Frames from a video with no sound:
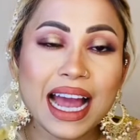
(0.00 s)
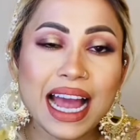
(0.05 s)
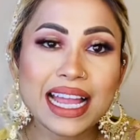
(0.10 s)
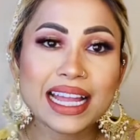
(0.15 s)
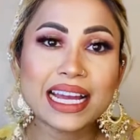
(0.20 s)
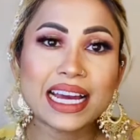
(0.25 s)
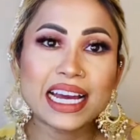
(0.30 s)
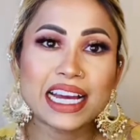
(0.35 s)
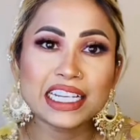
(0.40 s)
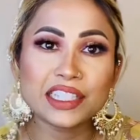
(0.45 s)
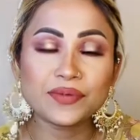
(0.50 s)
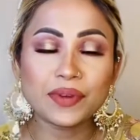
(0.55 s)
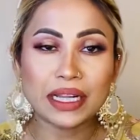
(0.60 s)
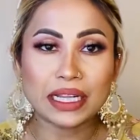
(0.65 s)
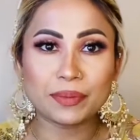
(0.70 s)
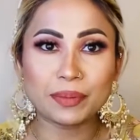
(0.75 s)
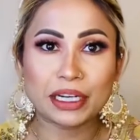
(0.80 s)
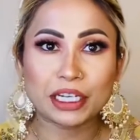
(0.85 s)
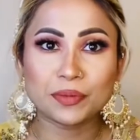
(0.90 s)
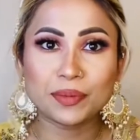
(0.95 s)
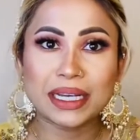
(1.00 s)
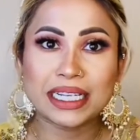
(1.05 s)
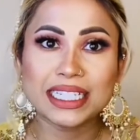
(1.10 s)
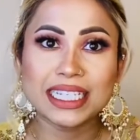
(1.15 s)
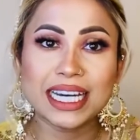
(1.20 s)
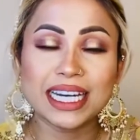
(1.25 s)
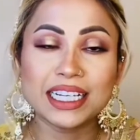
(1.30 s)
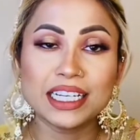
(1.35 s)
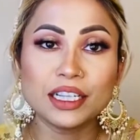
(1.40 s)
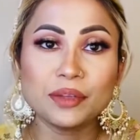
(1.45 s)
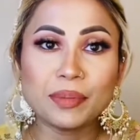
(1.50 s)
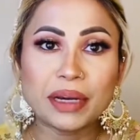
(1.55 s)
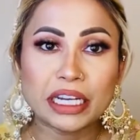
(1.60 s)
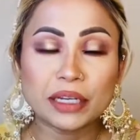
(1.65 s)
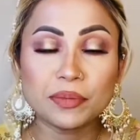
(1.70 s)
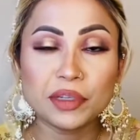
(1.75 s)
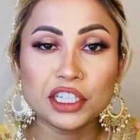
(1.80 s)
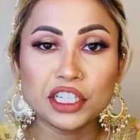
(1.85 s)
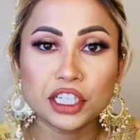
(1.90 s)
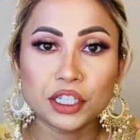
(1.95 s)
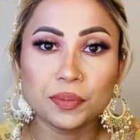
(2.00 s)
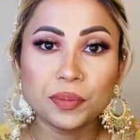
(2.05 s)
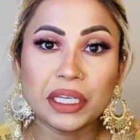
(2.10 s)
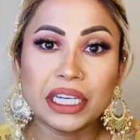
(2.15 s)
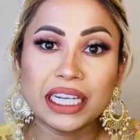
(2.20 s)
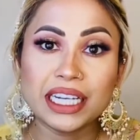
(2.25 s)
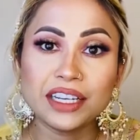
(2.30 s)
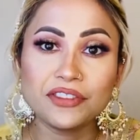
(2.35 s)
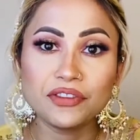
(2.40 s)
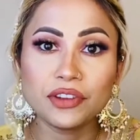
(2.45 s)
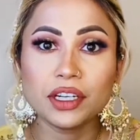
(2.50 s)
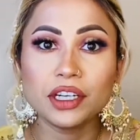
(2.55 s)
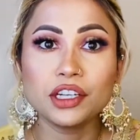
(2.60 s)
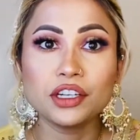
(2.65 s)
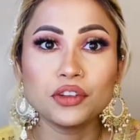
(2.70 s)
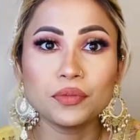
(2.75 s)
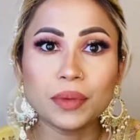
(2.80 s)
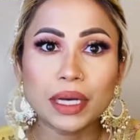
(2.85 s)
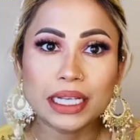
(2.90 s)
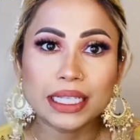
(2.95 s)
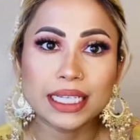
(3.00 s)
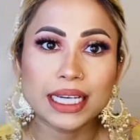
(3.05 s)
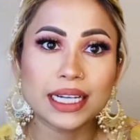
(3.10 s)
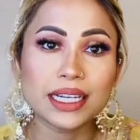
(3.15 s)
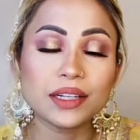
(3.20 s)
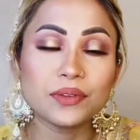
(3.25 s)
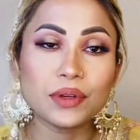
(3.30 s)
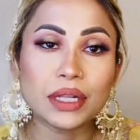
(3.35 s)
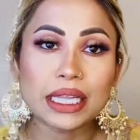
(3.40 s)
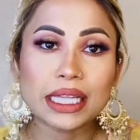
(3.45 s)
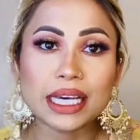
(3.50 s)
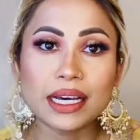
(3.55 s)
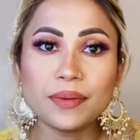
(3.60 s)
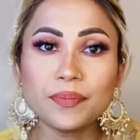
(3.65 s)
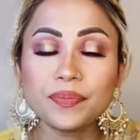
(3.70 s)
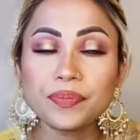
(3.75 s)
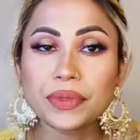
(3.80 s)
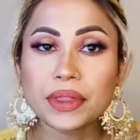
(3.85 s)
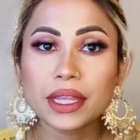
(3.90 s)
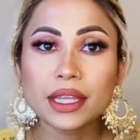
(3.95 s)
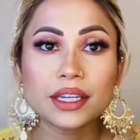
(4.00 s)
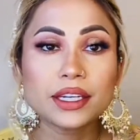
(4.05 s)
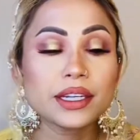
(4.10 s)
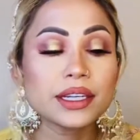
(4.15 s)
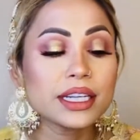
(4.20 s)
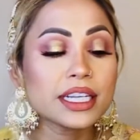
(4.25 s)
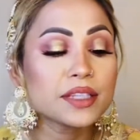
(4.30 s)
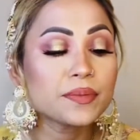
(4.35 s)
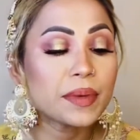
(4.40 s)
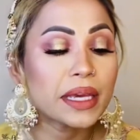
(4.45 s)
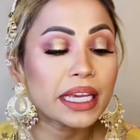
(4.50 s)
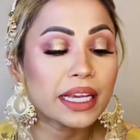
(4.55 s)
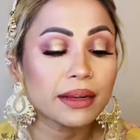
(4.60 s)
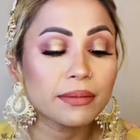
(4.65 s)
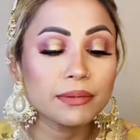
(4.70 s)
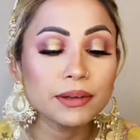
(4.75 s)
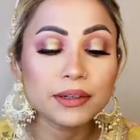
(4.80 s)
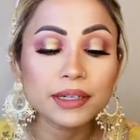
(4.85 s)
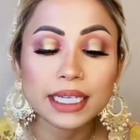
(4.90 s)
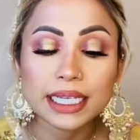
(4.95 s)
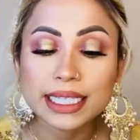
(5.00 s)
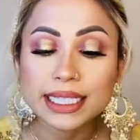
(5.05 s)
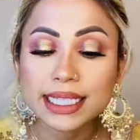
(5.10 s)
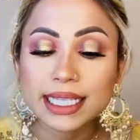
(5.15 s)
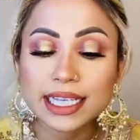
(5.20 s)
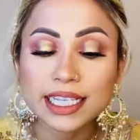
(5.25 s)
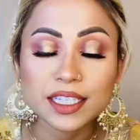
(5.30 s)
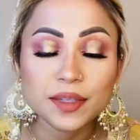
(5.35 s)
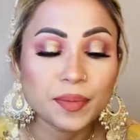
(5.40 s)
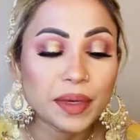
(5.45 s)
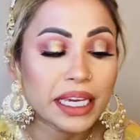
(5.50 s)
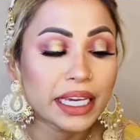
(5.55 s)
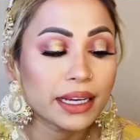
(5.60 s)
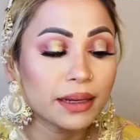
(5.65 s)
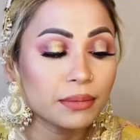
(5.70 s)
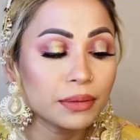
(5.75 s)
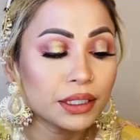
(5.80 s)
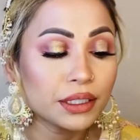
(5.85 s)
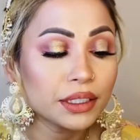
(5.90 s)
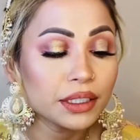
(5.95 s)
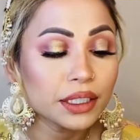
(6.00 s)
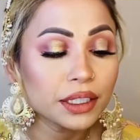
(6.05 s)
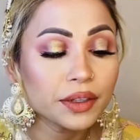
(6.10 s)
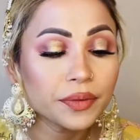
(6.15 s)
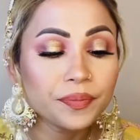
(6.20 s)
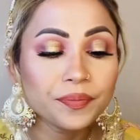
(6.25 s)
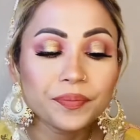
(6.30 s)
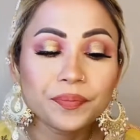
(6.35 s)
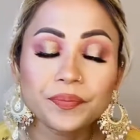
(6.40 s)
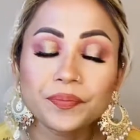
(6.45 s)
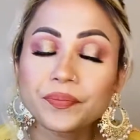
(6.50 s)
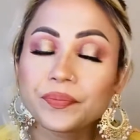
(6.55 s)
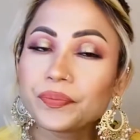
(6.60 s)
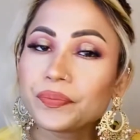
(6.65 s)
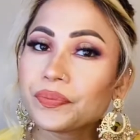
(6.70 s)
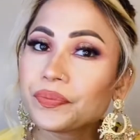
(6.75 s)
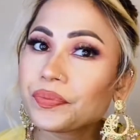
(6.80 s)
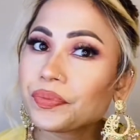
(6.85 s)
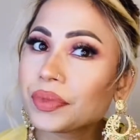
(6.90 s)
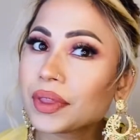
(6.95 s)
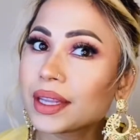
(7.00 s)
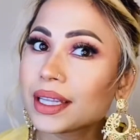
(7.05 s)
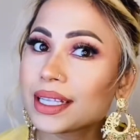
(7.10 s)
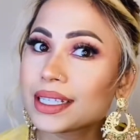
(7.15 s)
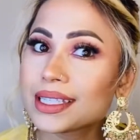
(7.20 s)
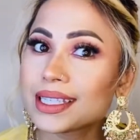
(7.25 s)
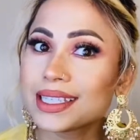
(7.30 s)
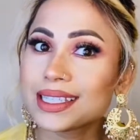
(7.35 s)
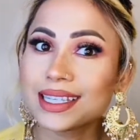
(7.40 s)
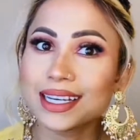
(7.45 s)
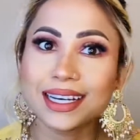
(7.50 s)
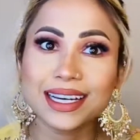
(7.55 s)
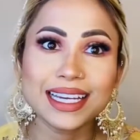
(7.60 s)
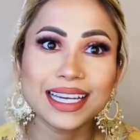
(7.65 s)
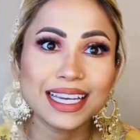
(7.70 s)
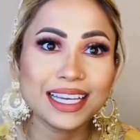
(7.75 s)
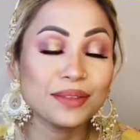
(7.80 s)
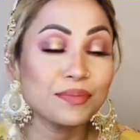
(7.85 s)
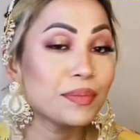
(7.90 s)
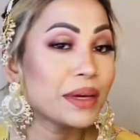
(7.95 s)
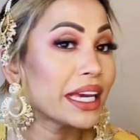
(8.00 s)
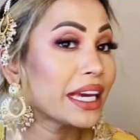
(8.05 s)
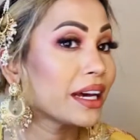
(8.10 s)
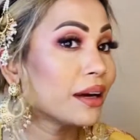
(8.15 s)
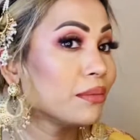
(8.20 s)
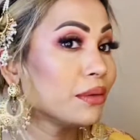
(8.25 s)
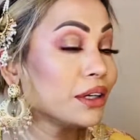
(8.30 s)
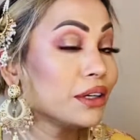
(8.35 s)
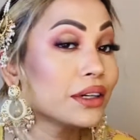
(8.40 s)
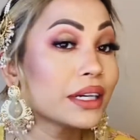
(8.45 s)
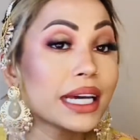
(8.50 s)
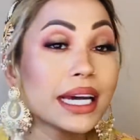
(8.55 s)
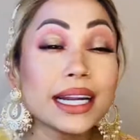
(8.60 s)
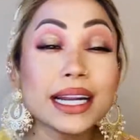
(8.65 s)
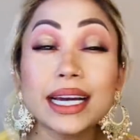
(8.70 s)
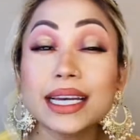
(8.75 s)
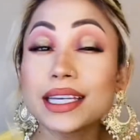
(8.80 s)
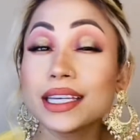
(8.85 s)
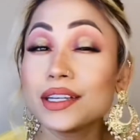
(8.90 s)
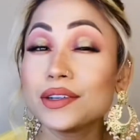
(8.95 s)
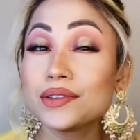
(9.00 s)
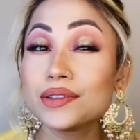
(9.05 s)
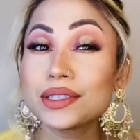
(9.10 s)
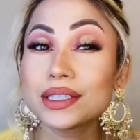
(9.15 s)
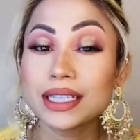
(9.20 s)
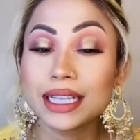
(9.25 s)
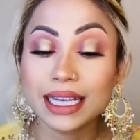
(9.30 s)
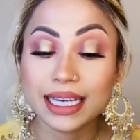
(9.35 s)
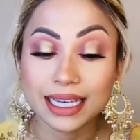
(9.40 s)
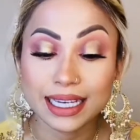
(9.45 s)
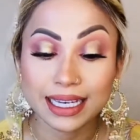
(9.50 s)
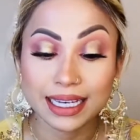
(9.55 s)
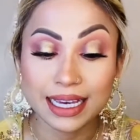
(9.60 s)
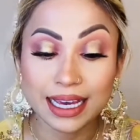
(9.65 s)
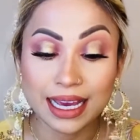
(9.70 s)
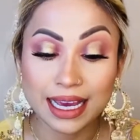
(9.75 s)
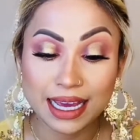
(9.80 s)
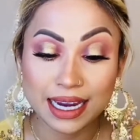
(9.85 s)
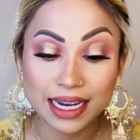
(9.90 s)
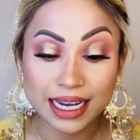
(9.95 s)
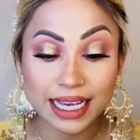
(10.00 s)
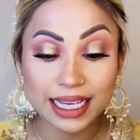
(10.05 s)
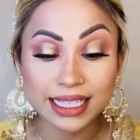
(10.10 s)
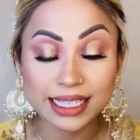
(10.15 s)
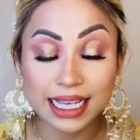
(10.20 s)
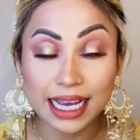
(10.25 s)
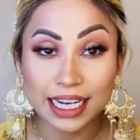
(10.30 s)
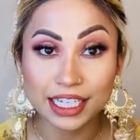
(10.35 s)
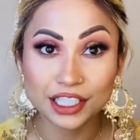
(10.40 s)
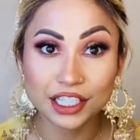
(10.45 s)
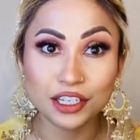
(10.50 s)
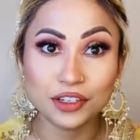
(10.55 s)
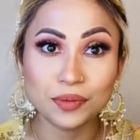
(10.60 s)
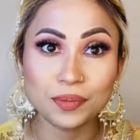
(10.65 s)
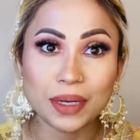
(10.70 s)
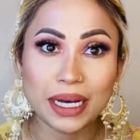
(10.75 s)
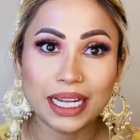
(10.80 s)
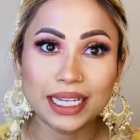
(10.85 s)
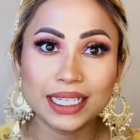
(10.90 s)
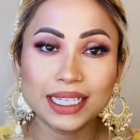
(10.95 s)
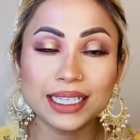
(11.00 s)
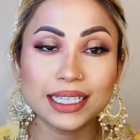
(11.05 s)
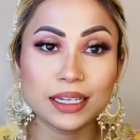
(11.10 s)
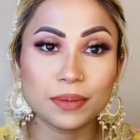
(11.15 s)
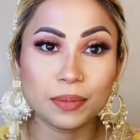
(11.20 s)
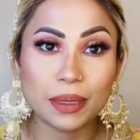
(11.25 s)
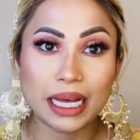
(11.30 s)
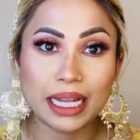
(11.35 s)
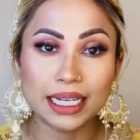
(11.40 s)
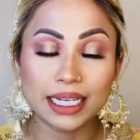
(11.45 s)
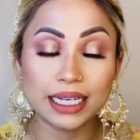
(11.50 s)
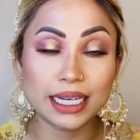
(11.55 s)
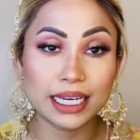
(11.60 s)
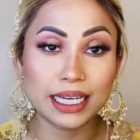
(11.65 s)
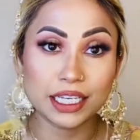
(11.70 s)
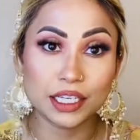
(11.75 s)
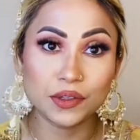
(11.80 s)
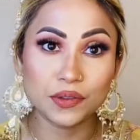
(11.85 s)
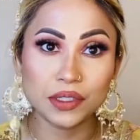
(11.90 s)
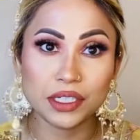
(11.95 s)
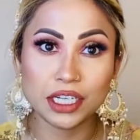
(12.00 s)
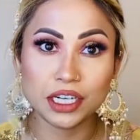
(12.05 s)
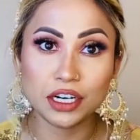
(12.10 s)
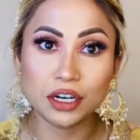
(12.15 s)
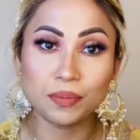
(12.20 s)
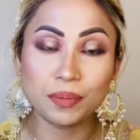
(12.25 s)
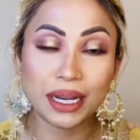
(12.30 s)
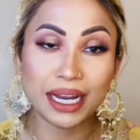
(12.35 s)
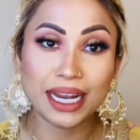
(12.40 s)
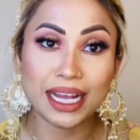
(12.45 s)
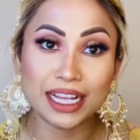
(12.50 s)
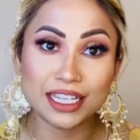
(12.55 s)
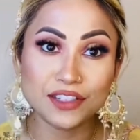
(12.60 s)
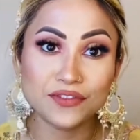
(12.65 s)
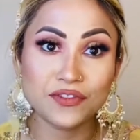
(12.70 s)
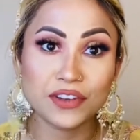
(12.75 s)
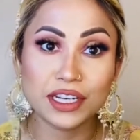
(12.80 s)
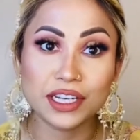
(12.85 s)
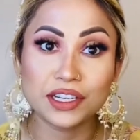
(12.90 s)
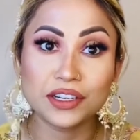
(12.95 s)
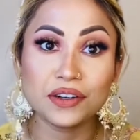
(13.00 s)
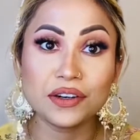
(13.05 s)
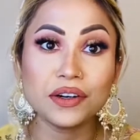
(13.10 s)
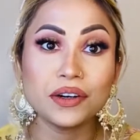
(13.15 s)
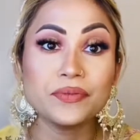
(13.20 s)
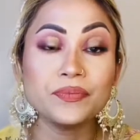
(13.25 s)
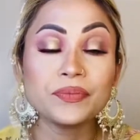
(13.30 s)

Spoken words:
guys, welcome back to my channel. My name is Sharmin. If you're new to my channel, welcome. Today's makeup look is this makeup look. This is the Eid makeup look, and I used like NYX eyeshadow palette. The palette I used it on my last video,